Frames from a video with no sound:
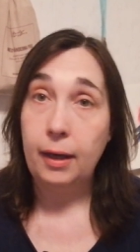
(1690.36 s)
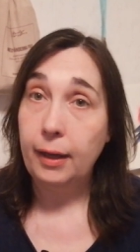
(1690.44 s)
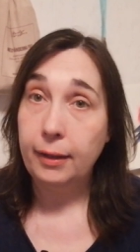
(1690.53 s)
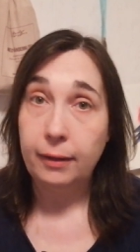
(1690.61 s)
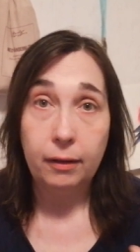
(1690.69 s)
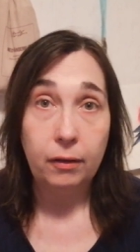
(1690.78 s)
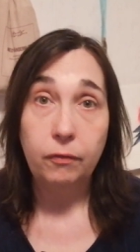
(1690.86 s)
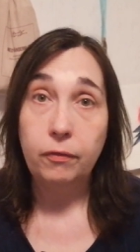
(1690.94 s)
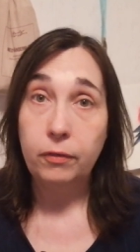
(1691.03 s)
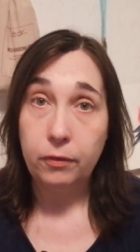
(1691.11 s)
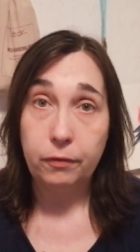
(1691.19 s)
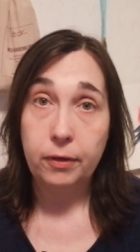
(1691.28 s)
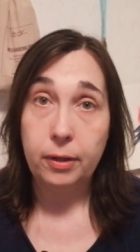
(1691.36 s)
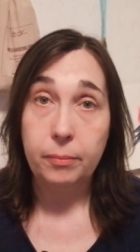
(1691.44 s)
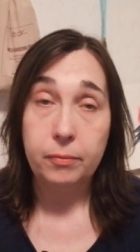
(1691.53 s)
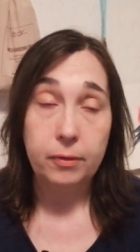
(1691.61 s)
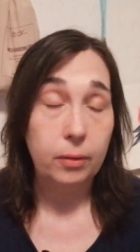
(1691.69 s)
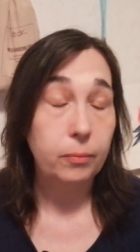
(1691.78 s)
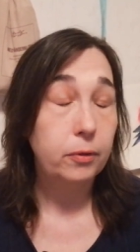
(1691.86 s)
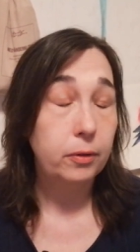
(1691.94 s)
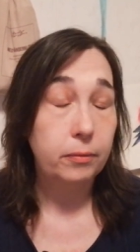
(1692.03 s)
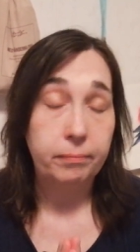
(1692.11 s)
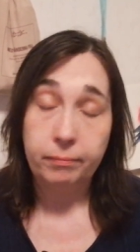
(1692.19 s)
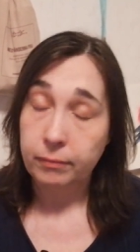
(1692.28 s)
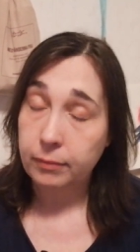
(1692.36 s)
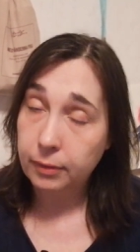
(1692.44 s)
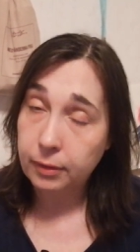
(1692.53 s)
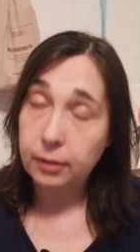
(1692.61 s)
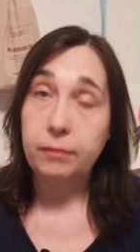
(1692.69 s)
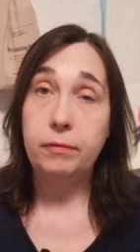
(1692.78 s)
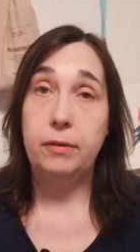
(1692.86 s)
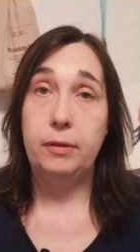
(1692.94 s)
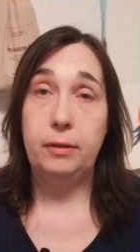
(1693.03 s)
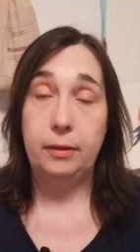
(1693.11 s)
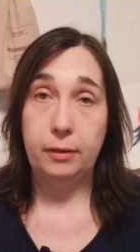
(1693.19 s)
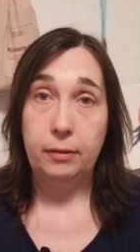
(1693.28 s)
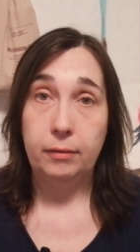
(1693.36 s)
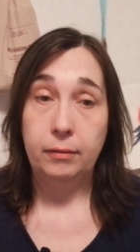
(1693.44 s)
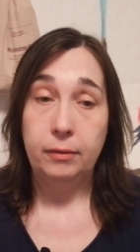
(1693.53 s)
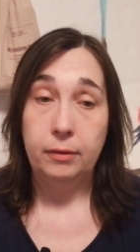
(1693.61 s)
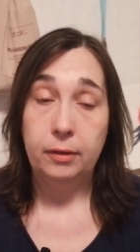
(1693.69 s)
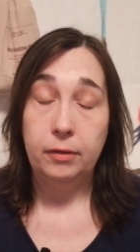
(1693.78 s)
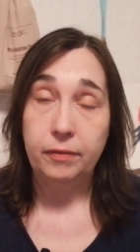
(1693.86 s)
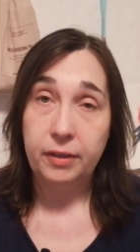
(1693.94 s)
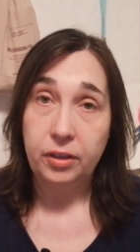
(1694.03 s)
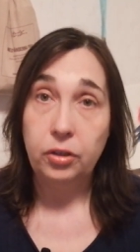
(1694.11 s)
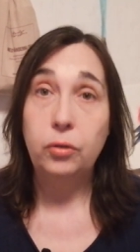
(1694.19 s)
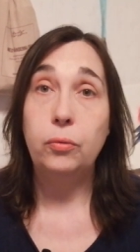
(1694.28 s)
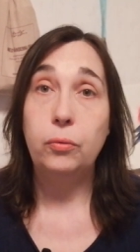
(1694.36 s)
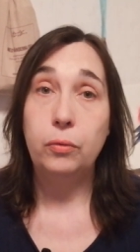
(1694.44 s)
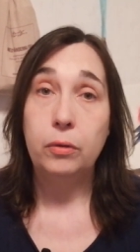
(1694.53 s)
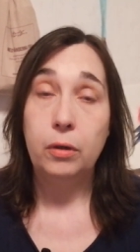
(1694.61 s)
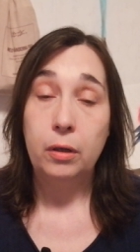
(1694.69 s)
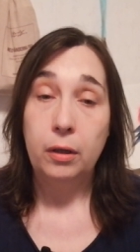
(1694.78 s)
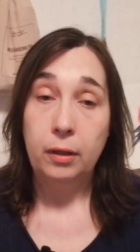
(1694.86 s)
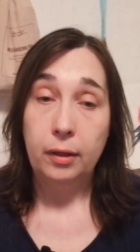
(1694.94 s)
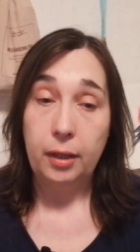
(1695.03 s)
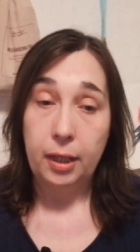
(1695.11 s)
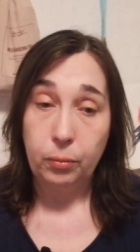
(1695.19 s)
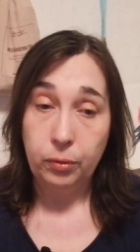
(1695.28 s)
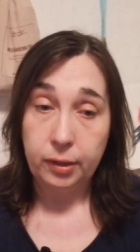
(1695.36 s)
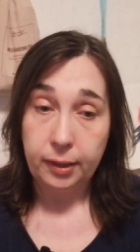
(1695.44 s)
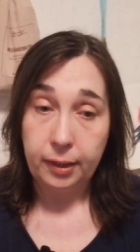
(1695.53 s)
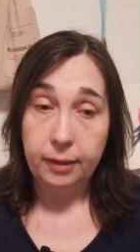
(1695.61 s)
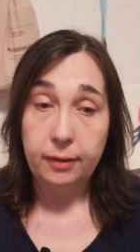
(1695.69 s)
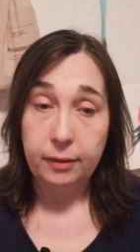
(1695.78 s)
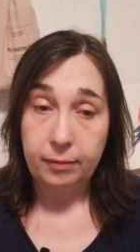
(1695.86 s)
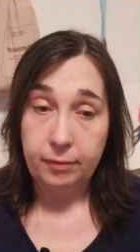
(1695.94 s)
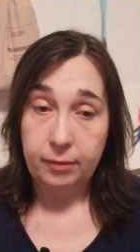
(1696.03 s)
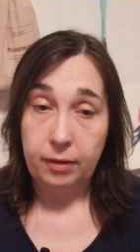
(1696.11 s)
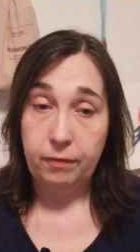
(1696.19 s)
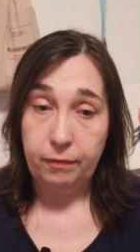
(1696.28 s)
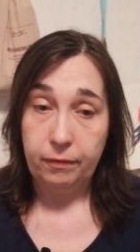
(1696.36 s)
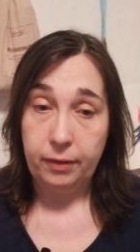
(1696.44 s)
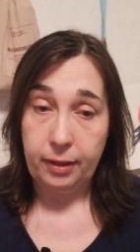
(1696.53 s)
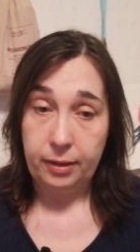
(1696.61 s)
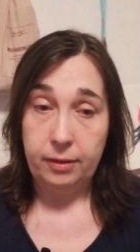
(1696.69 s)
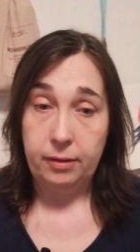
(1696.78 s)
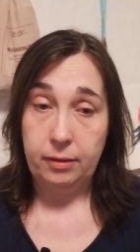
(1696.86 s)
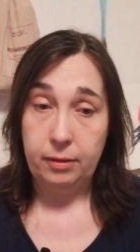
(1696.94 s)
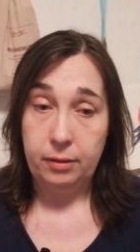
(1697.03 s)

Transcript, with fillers: I love the frames. I would definitely, if I knew that I would get the stuff like